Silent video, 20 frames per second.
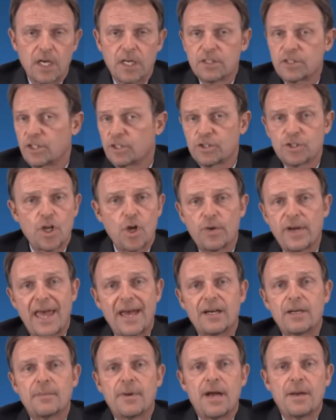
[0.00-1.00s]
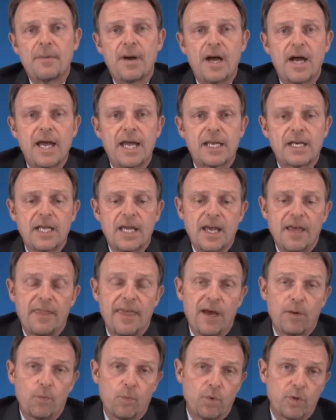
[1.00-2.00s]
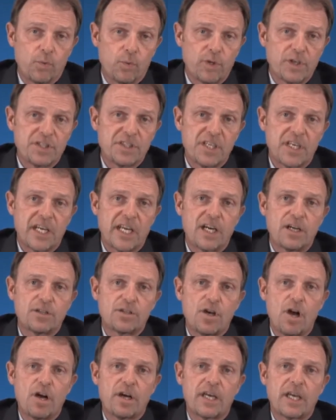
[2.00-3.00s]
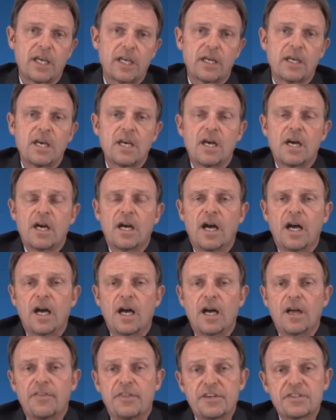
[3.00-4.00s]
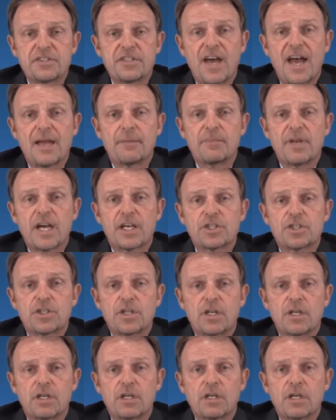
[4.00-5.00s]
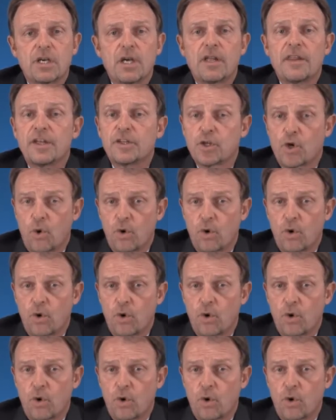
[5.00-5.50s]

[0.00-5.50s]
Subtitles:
So there's no doubt in my mind that when we're sitting here talking this time next year, that the